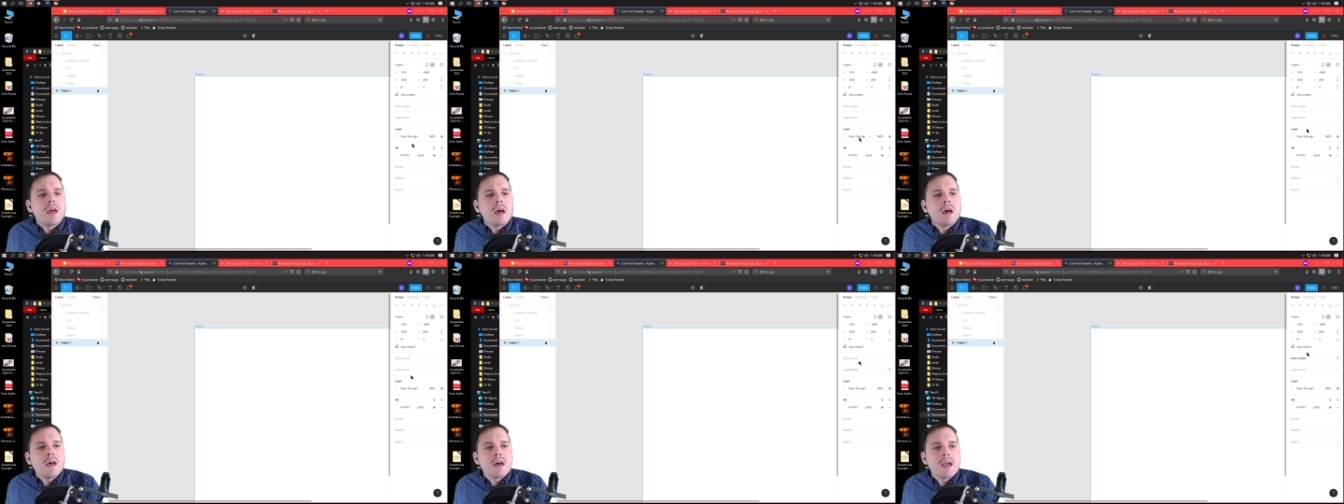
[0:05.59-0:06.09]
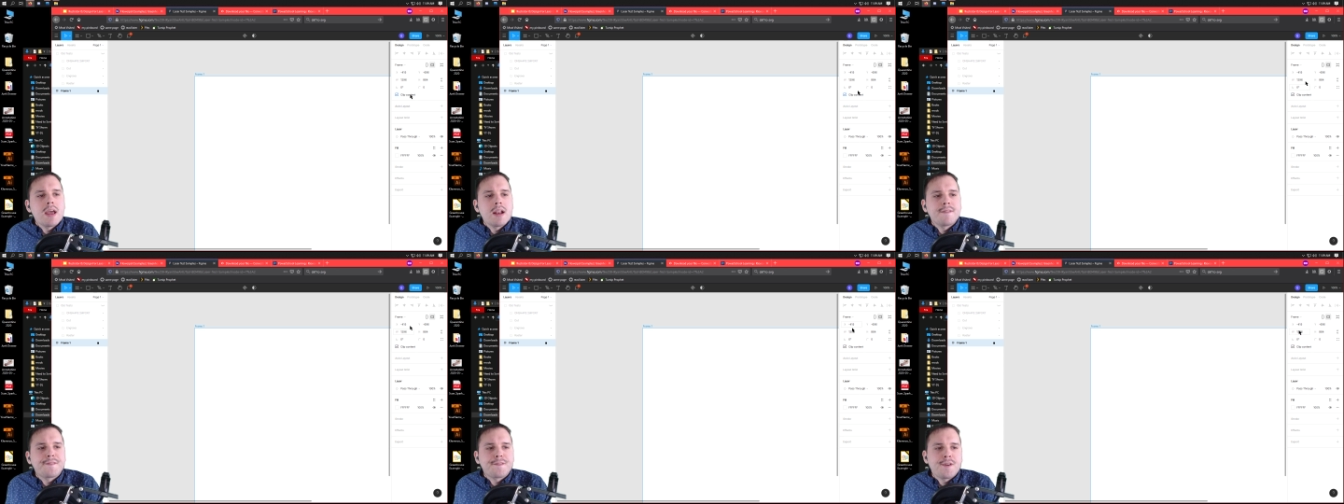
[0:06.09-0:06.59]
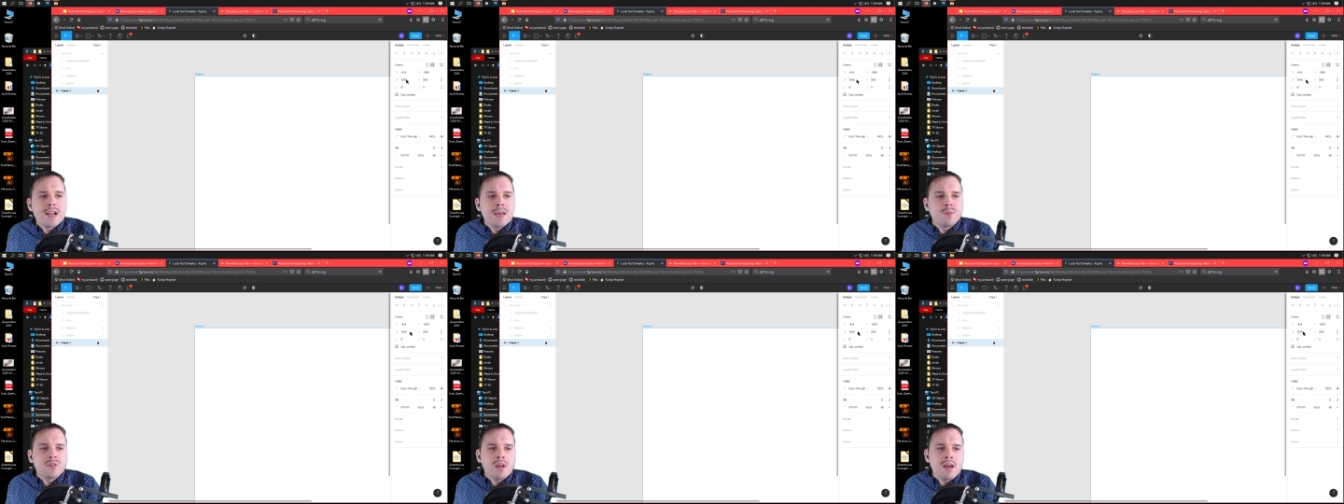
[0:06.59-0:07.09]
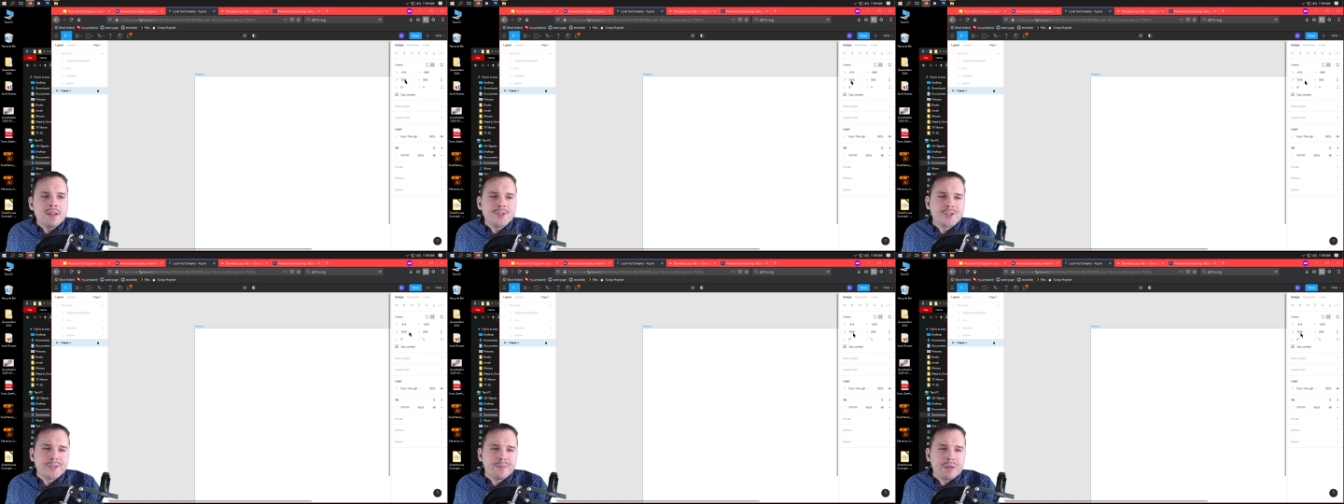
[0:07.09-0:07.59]
and frame size
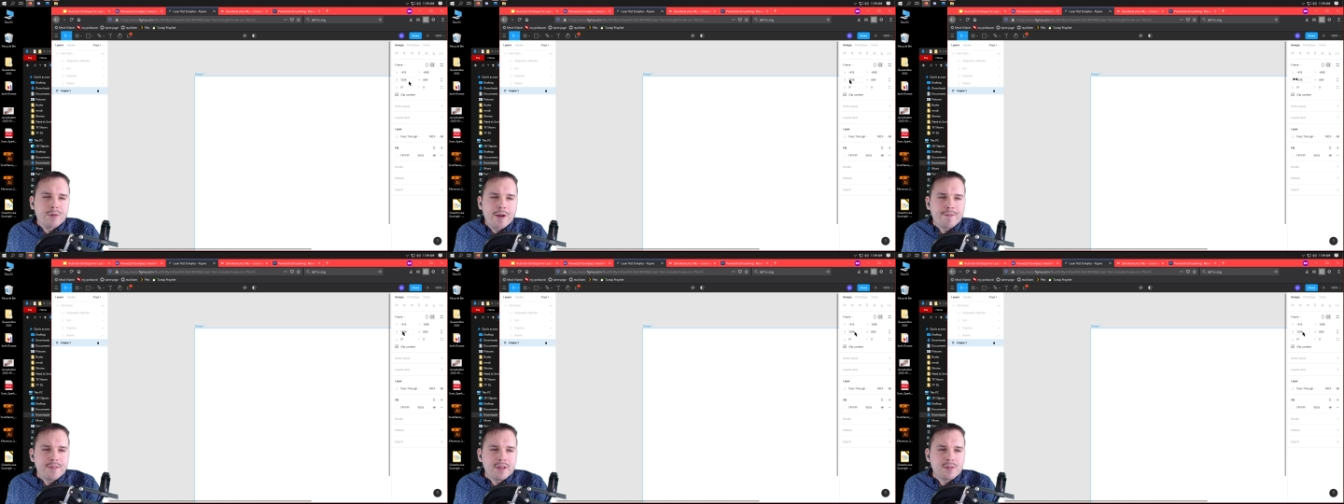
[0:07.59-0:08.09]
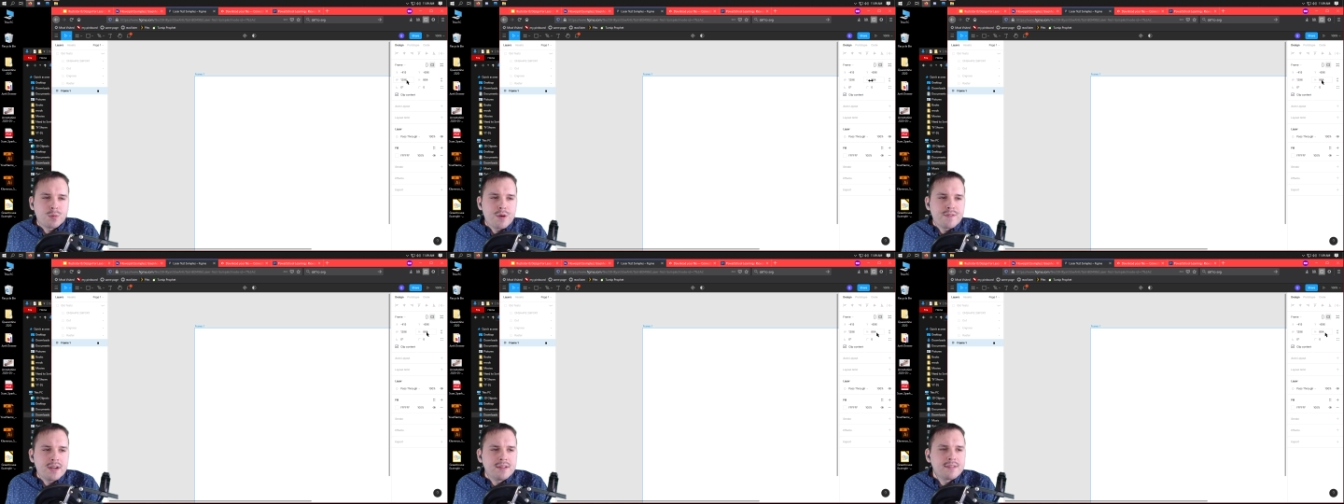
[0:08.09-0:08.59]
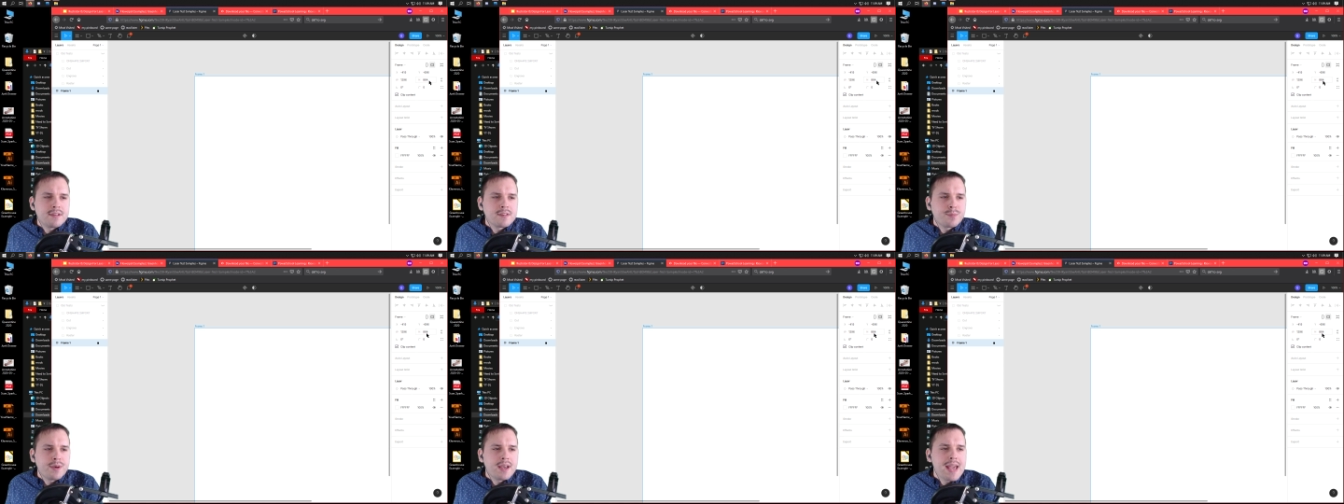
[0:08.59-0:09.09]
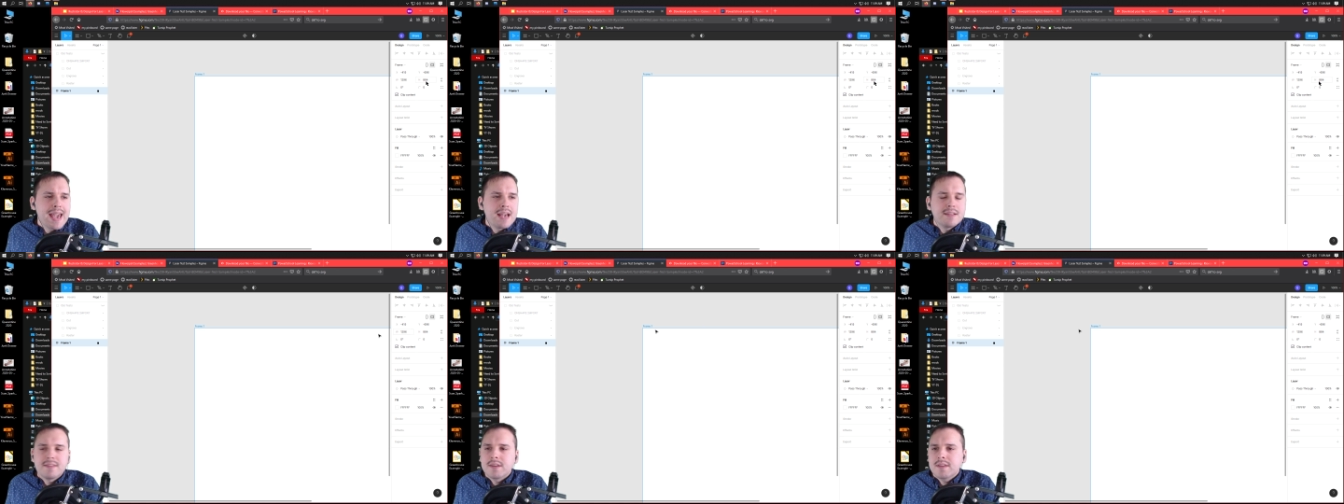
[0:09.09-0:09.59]
should be roughly 1296 by
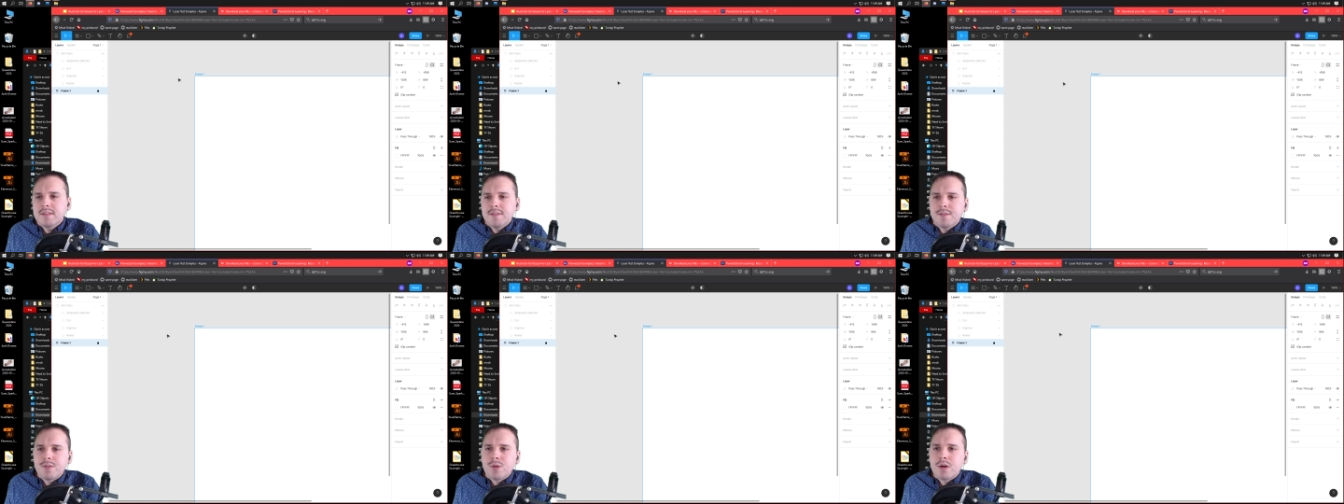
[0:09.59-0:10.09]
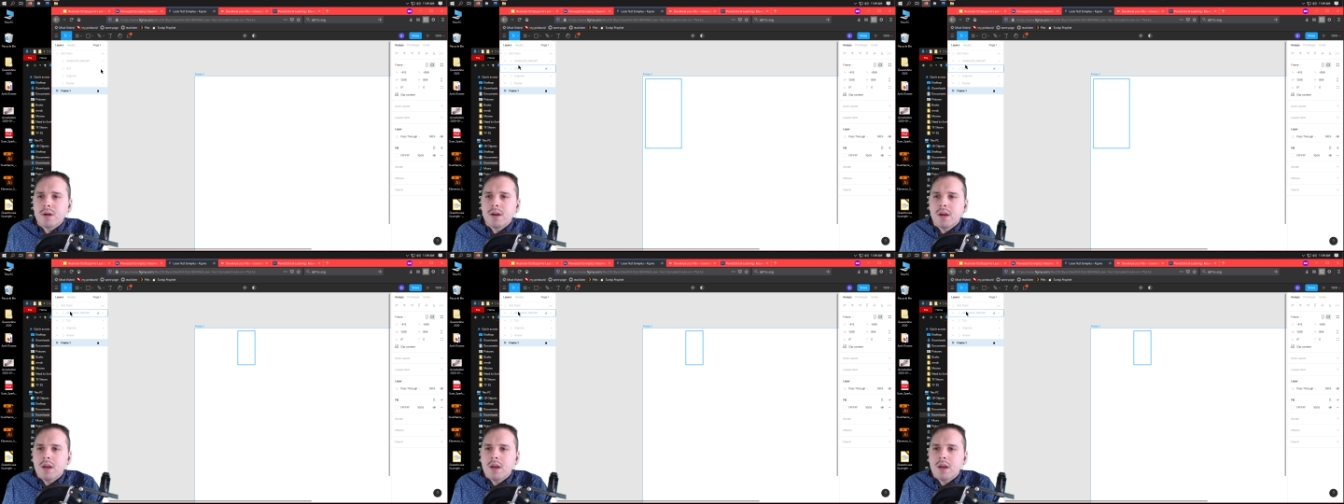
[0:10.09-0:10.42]
864.